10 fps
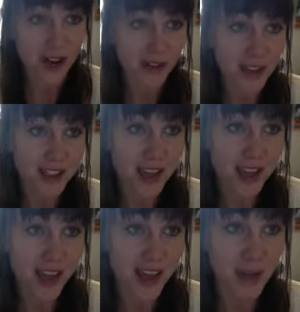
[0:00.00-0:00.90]
every
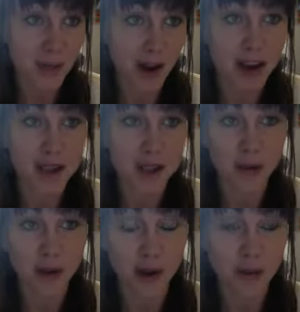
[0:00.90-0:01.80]
day in Maya's
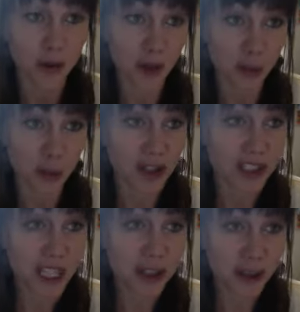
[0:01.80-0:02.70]
room. Her
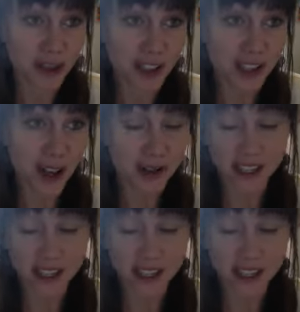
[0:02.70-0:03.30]
teacher really loves